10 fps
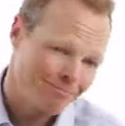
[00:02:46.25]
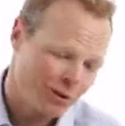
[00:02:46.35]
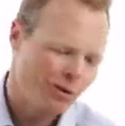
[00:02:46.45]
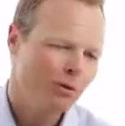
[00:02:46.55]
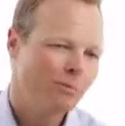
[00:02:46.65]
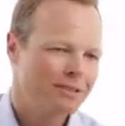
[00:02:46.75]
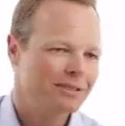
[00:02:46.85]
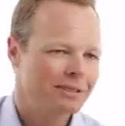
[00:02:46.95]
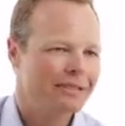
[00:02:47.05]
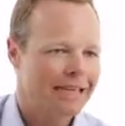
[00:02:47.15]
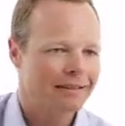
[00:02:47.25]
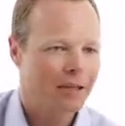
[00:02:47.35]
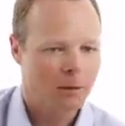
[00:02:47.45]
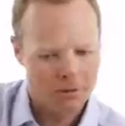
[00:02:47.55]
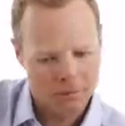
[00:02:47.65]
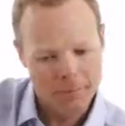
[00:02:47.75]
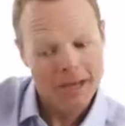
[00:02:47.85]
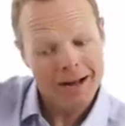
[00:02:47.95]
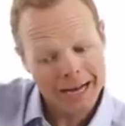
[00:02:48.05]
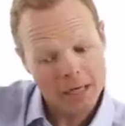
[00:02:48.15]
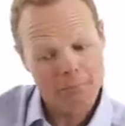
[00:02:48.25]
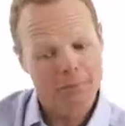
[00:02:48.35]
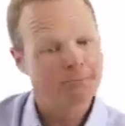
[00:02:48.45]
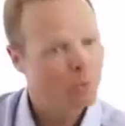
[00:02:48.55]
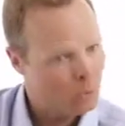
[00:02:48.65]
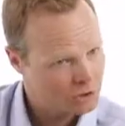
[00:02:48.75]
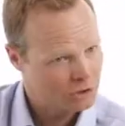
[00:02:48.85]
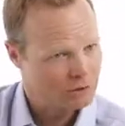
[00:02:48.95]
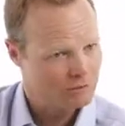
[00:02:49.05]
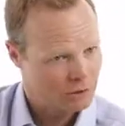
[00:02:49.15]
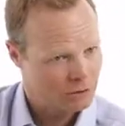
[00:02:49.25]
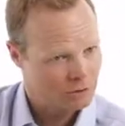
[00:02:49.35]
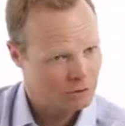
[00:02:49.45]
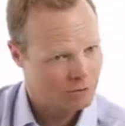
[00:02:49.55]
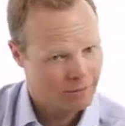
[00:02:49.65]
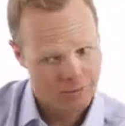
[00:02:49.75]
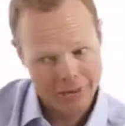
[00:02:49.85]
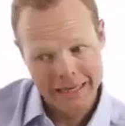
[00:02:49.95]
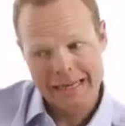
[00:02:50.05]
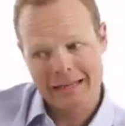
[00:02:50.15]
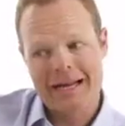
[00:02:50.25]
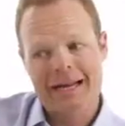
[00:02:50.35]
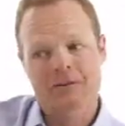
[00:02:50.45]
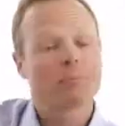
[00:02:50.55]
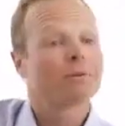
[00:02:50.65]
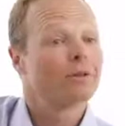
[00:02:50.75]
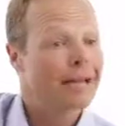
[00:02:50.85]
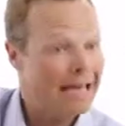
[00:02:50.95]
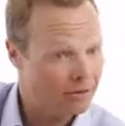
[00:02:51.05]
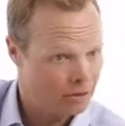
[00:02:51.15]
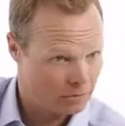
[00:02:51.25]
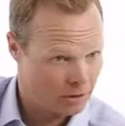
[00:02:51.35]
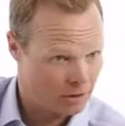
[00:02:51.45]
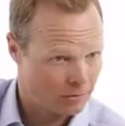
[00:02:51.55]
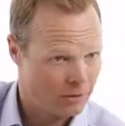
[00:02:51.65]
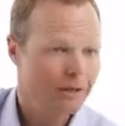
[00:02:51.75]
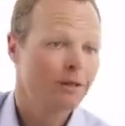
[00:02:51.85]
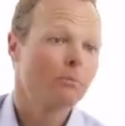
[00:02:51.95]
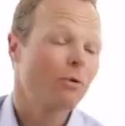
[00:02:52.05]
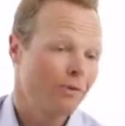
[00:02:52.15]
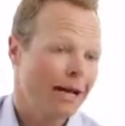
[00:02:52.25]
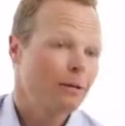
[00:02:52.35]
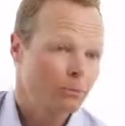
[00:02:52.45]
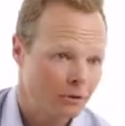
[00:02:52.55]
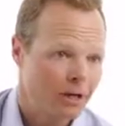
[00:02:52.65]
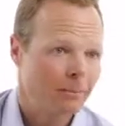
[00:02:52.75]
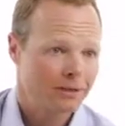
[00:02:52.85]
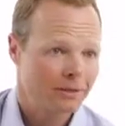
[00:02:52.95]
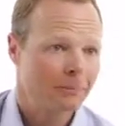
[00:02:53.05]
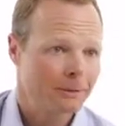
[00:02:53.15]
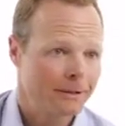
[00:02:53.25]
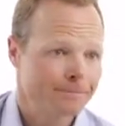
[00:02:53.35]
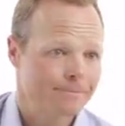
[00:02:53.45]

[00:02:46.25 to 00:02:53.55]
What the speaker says: Very few businesses get there, but the higher proportion of recurring revenue and the higher up the ladder you go, the more valuable your company is going to be.